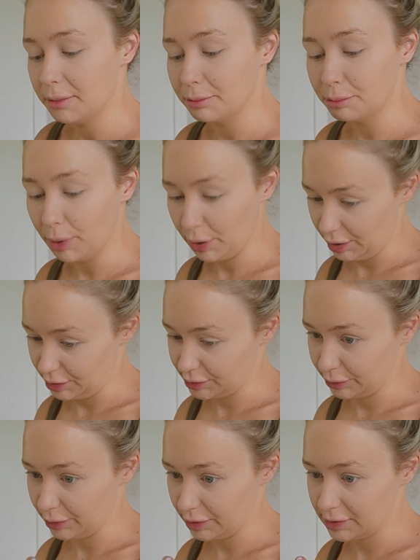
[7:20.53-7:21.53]
Body
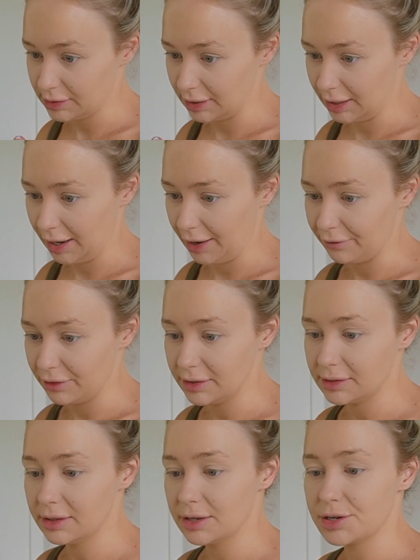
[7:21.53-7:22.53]
Sauce, and I have this
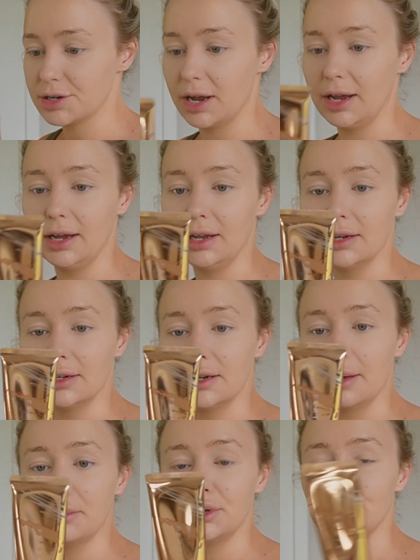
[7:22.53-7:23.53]
in the shade
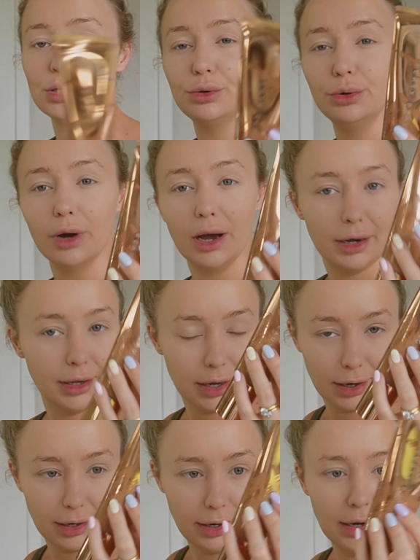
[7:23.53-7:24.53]
number 2, Honey
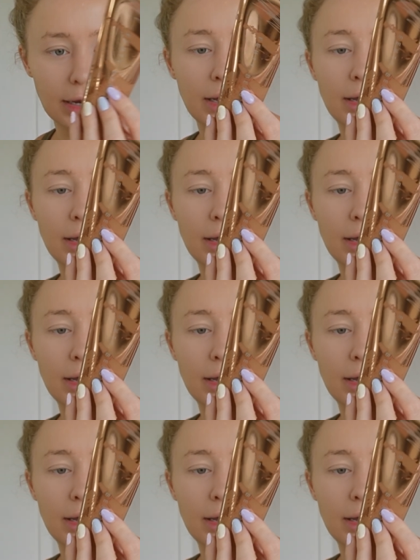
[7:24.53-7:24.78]
Honey.